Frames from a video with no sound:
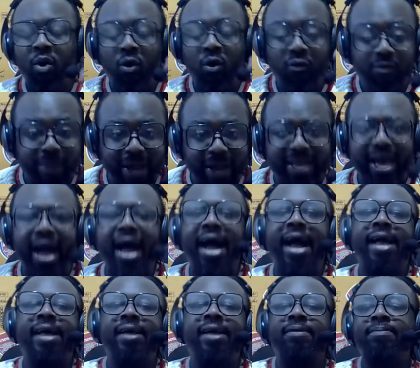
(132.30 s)
of my
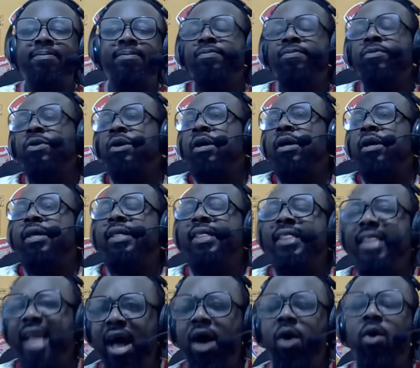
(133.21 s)
guy.
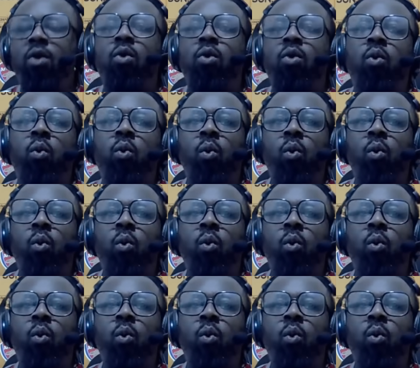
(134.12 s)
Now,